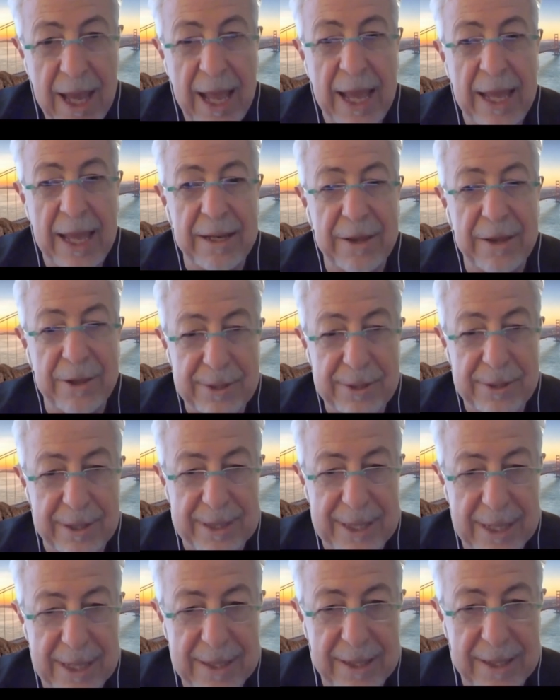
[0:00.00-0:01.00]
And the
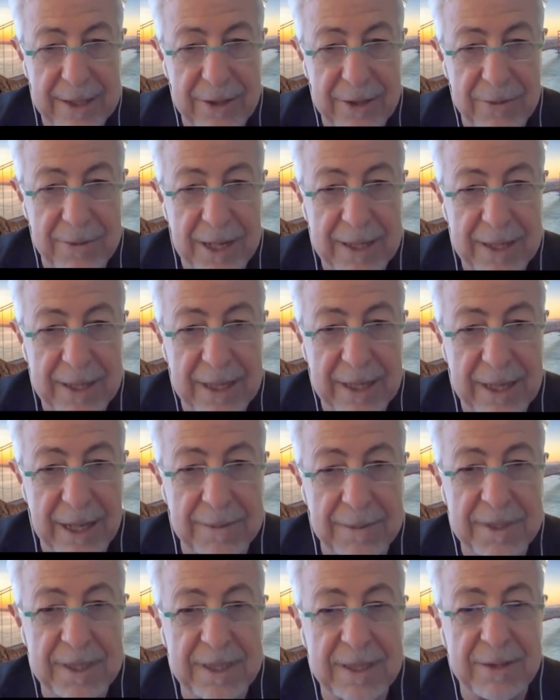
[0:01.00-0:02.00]
success in robotics
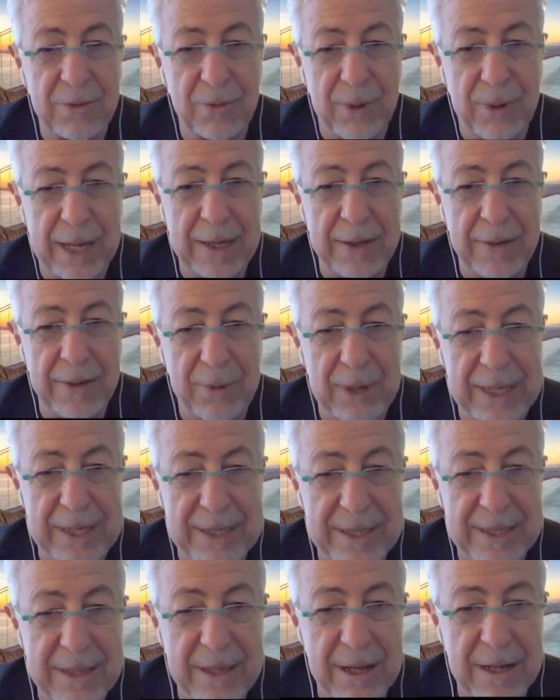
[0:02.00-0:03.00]
comes when we
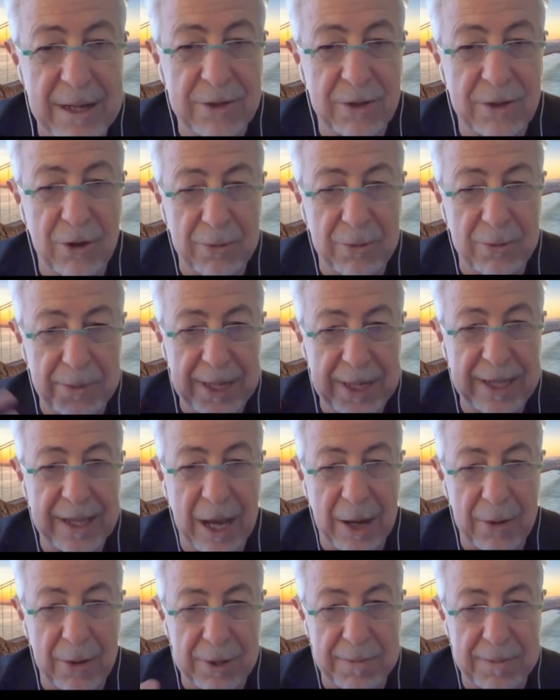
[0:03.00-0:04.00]
start opening
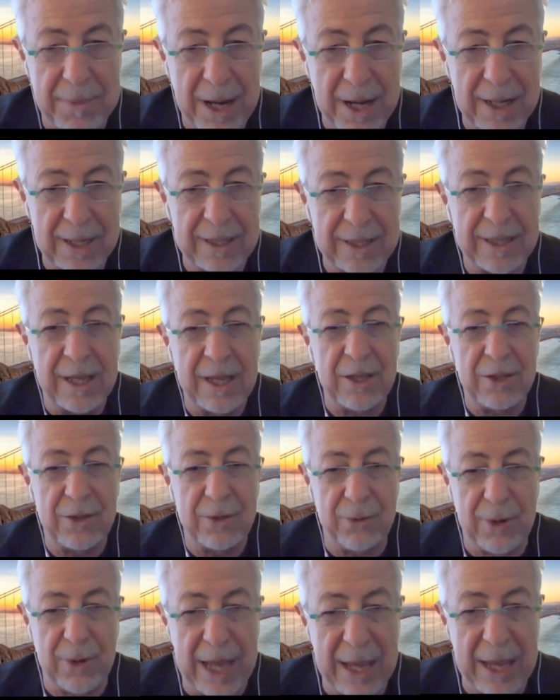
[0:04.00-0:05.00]
our mind
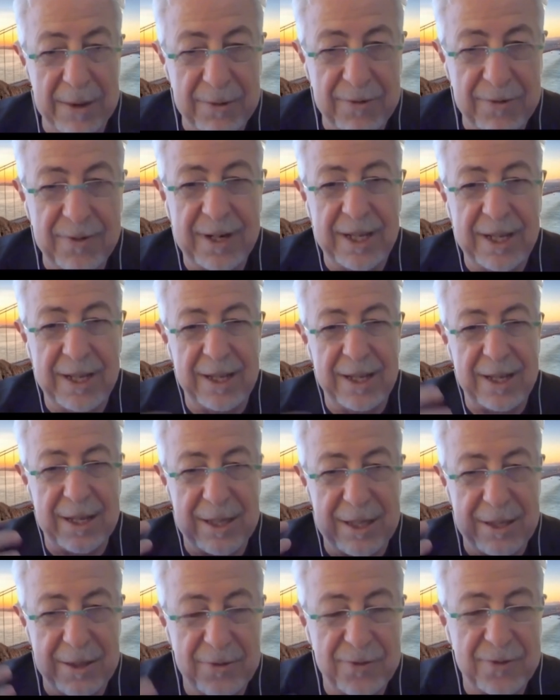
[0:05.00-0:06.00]
to every
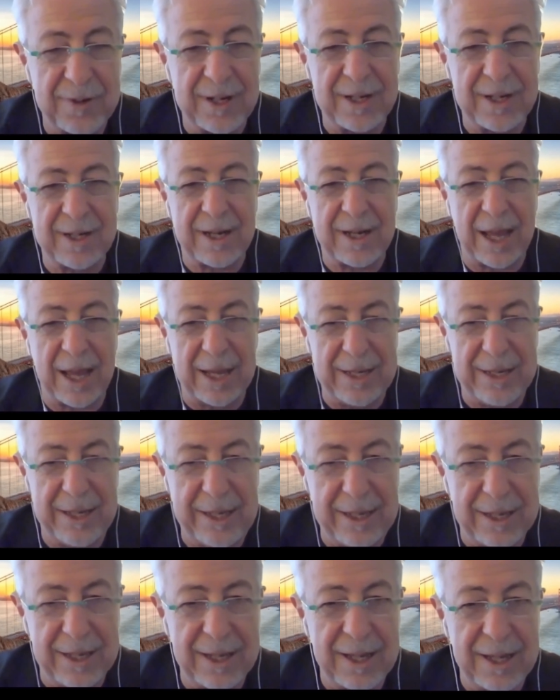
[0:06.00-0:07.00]
different
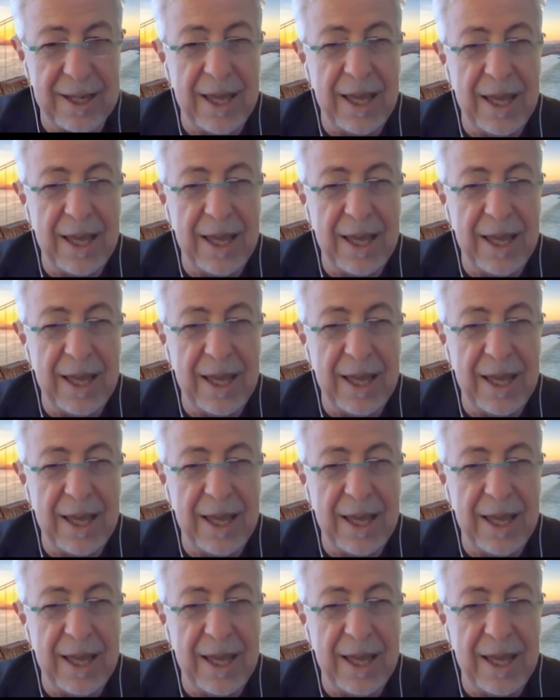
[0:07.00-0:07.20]
idea